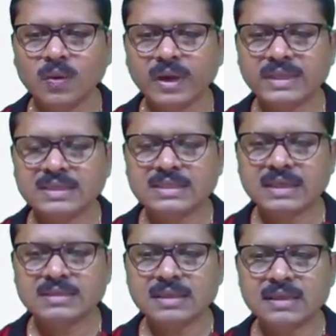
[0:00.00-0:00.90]
Why the
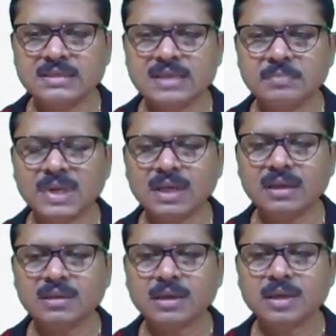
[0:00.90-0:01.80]
changing is
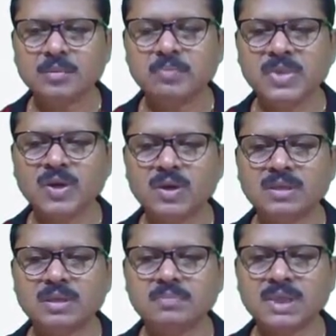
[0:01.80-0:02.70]
happening?
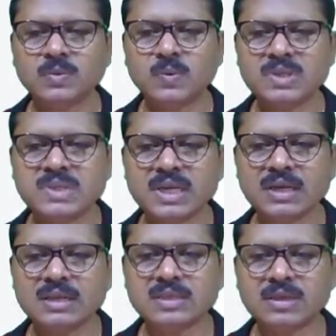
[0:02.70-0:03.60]
Because of the
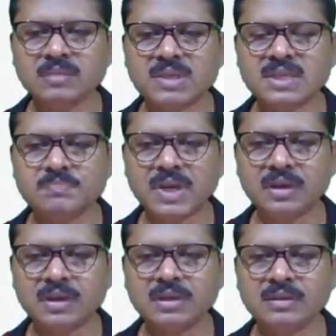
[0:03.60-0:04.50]
twisting nature of this
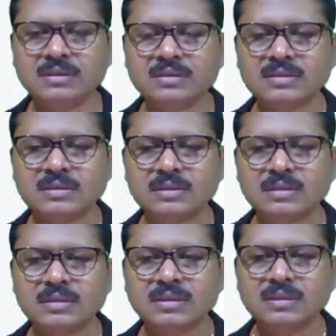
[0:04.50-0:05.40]
mirror.
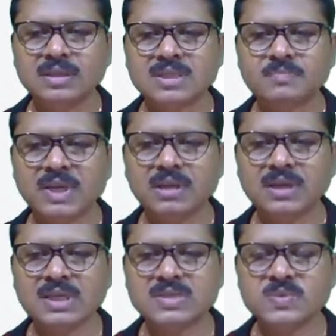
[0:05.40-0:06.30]
This
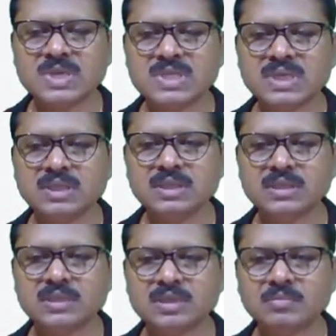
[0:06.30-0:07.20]
mirror is twisted
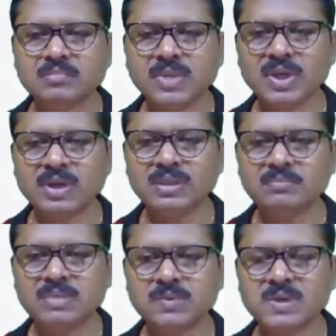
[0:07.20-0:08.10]
because
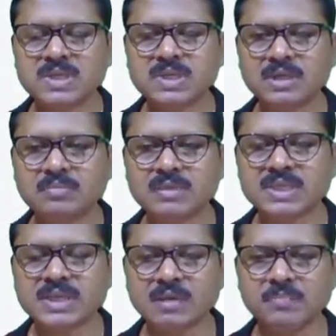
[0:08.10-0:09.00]
of the twisting of
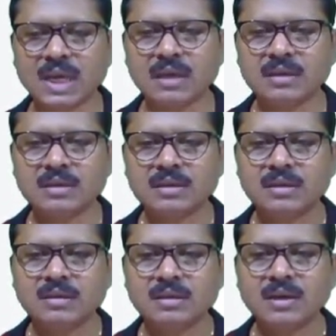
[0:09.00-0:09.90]
this dumbbell.
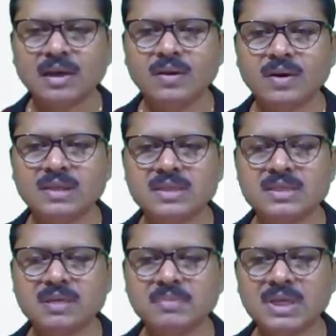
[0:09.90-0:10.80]
Why this
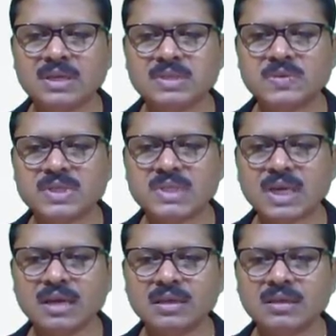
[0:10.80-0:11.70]
dumbbell is
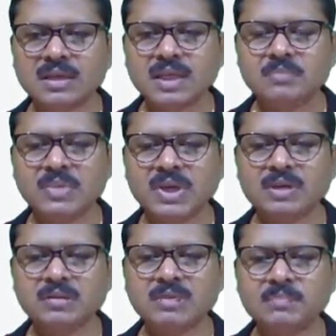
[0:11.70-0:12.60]
twisting?
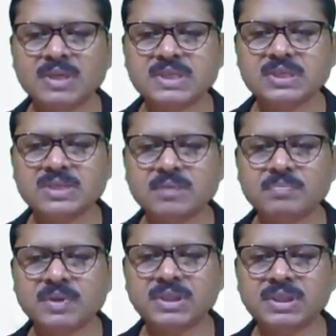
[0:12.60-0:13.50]
Because of the presence
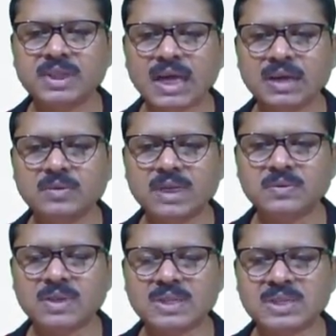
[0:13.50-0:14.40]
of oxygen ion
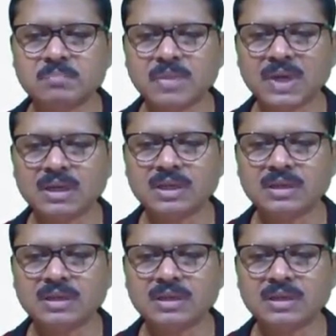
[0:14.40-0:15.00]
into the sample.